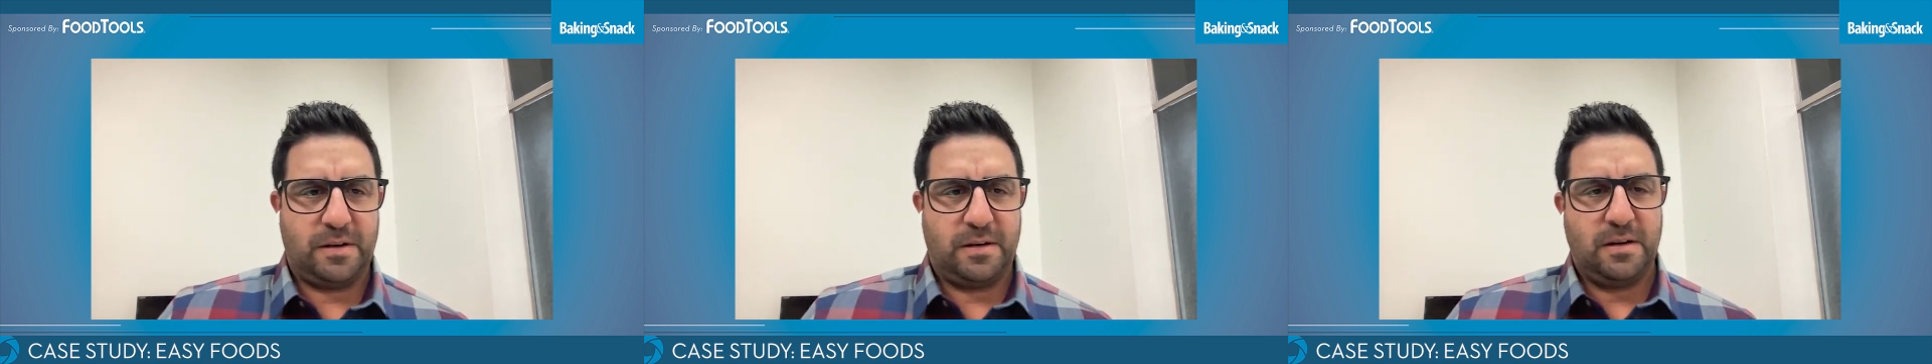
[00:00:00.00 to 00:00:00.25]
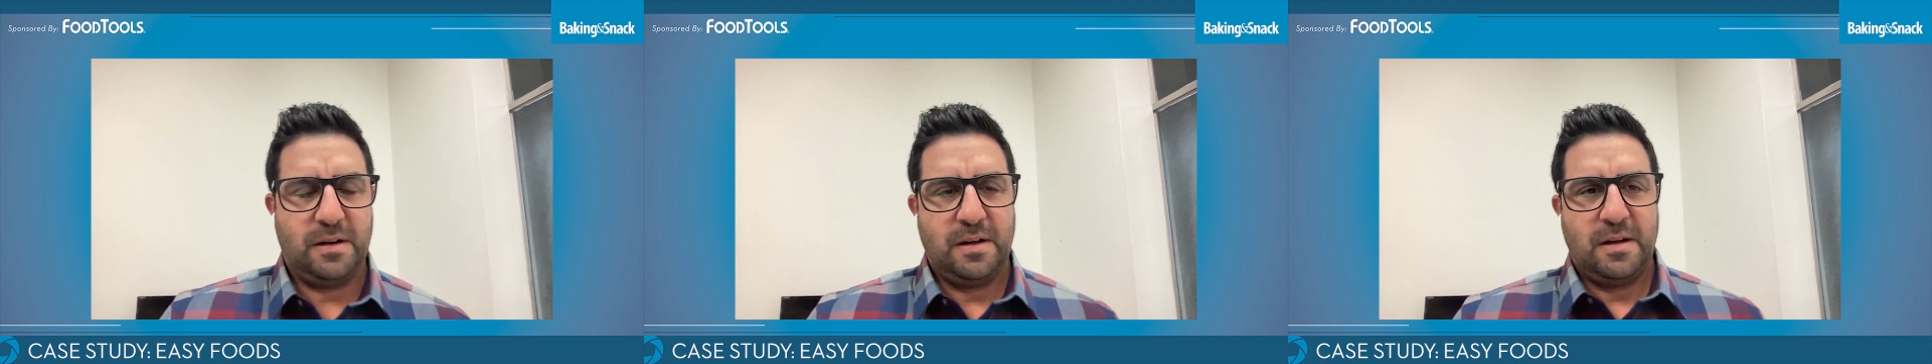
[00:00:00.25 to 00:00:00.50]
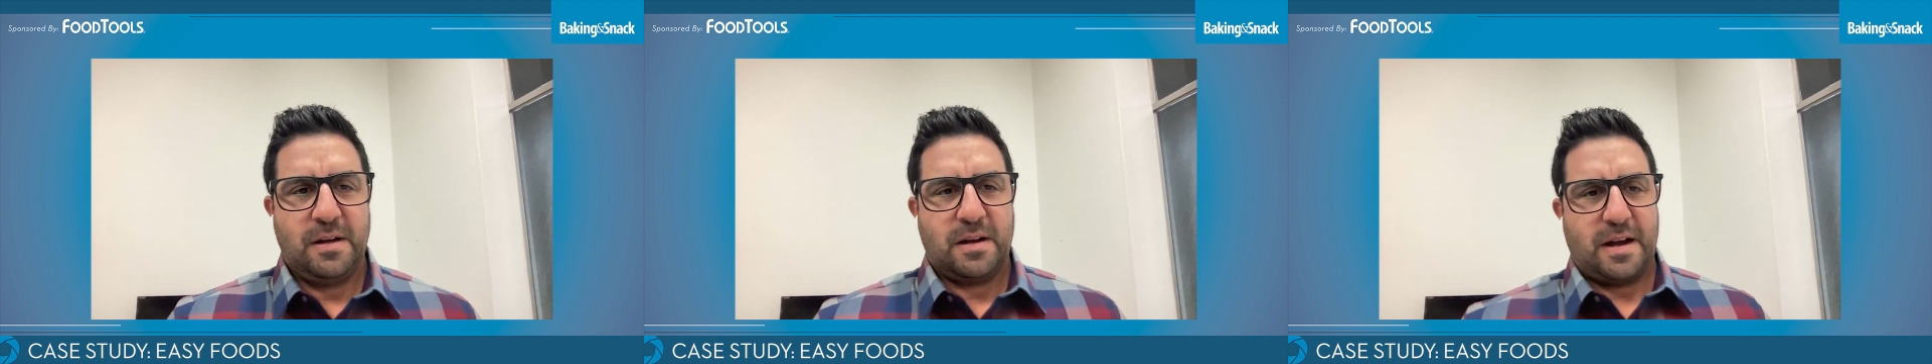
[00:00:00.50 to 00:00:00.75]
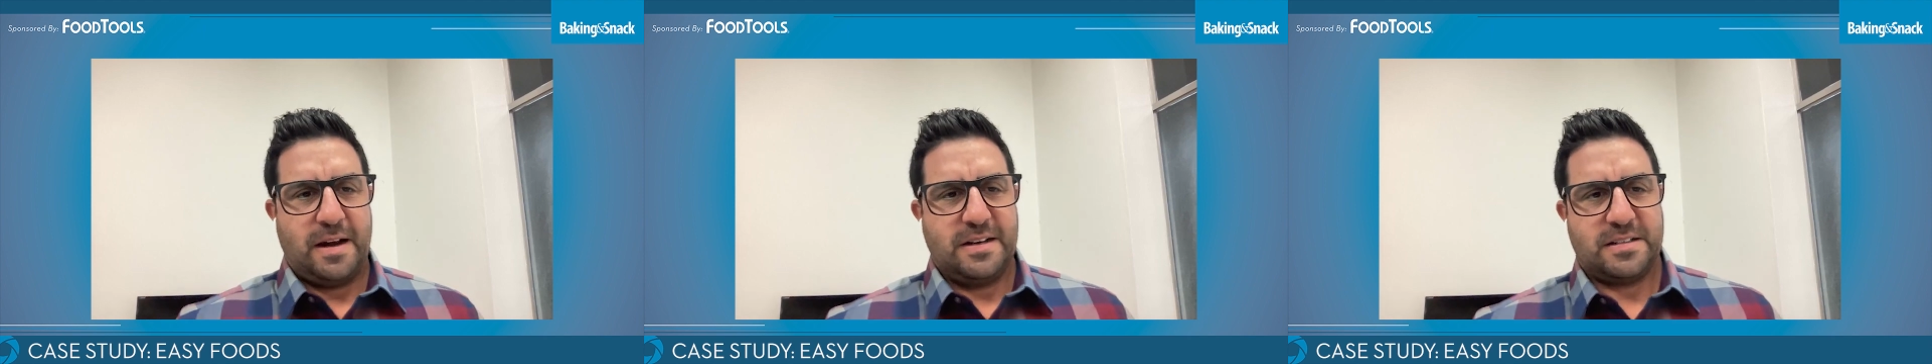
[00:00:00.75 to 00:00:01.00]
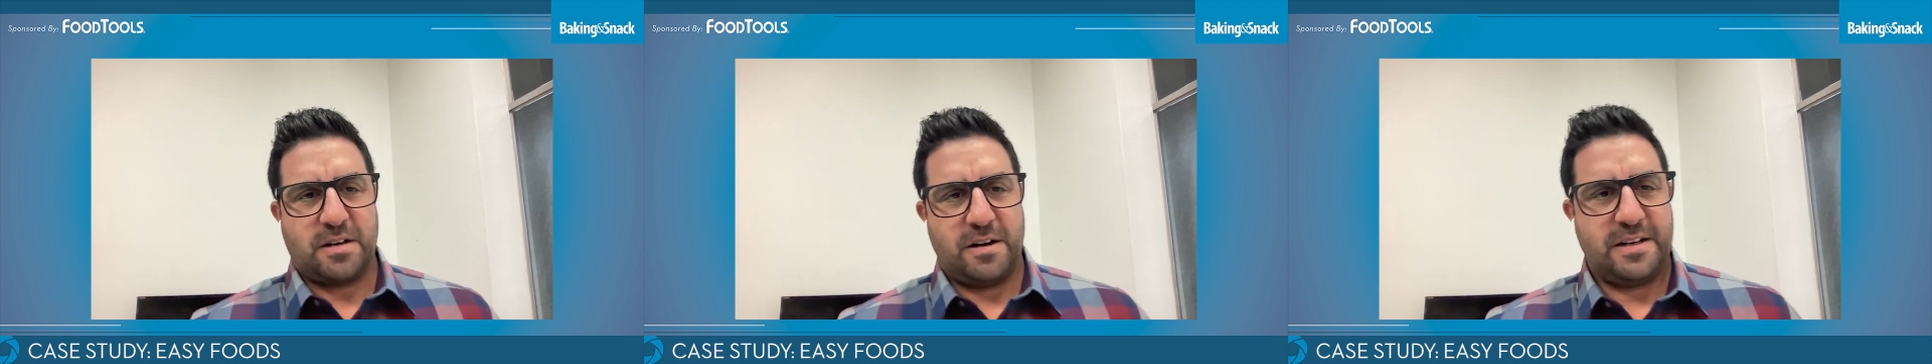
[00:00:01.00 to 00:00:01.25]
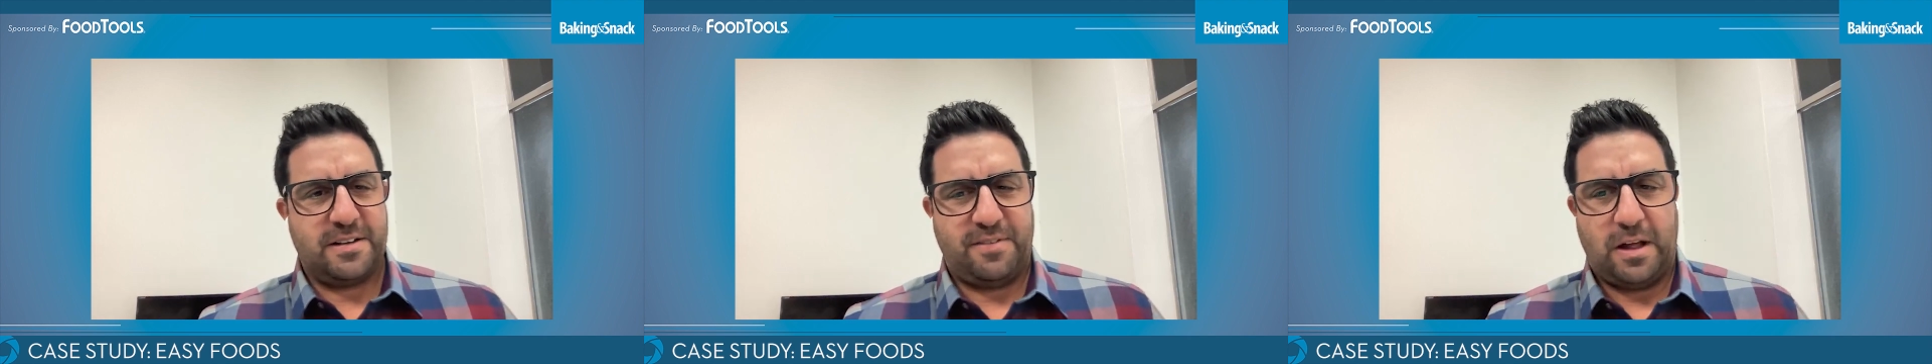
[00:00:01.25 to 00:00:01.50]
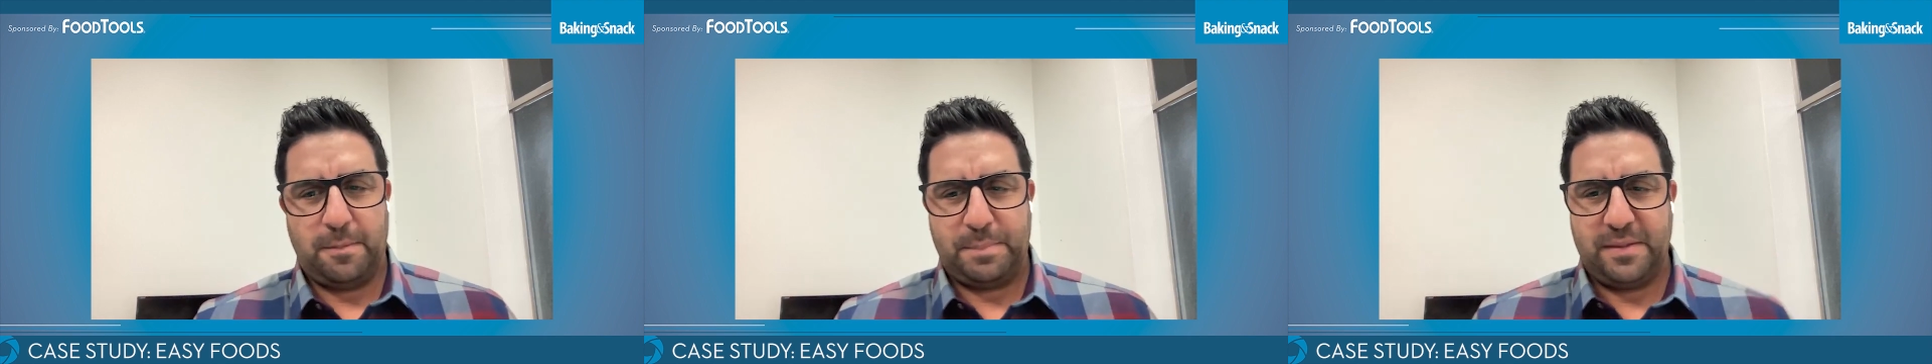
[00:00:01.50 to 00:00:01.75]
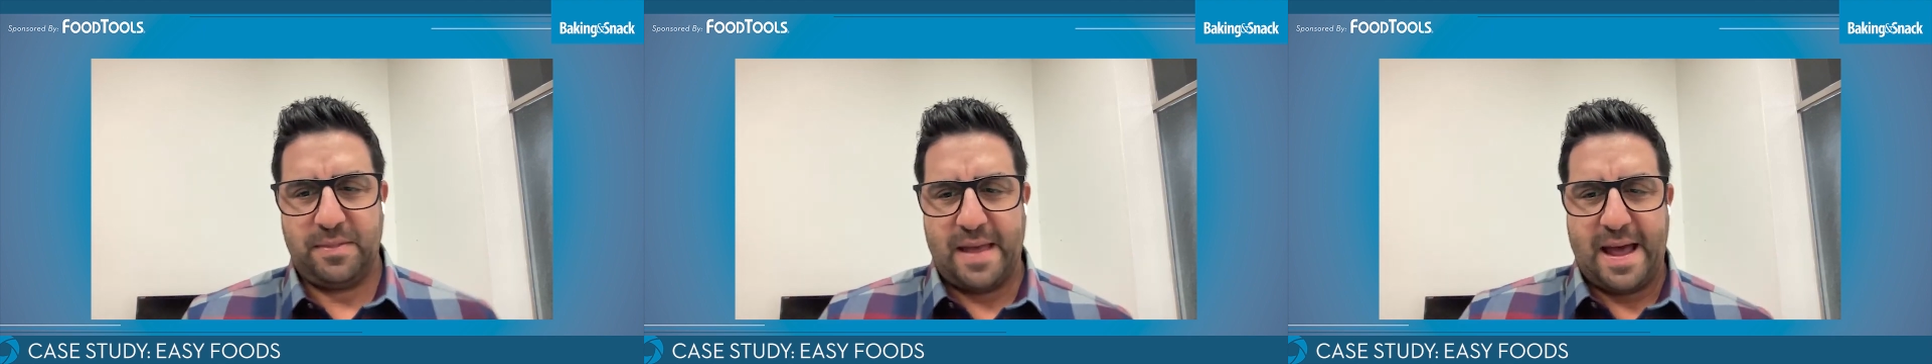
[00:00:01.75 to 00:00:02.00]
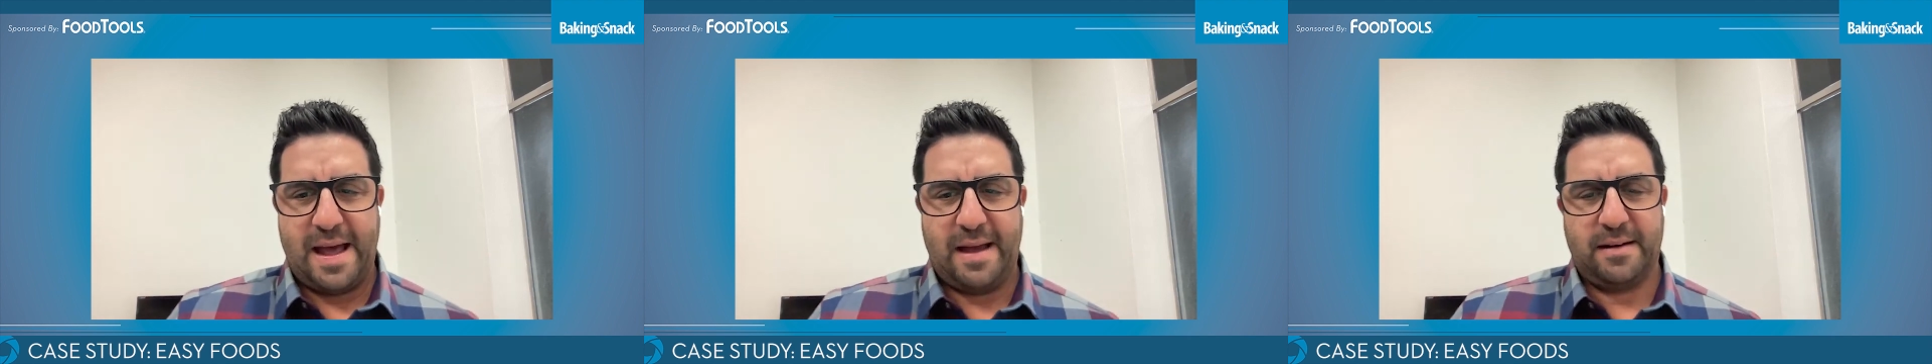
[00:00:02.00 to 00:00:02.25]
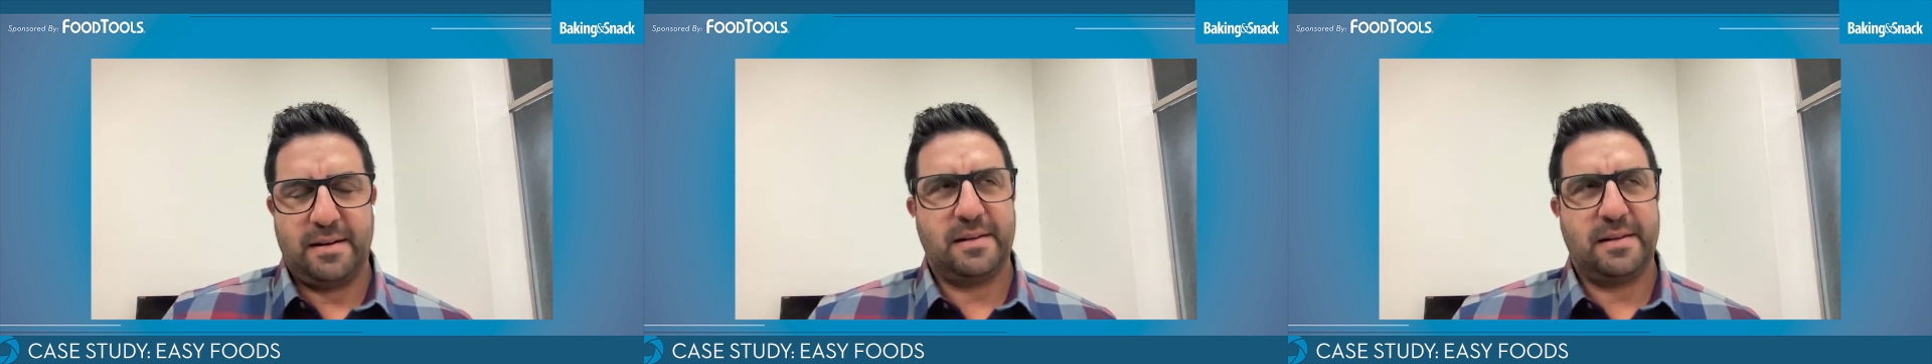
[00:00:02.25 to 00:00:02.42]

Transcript: and kind of started developing that.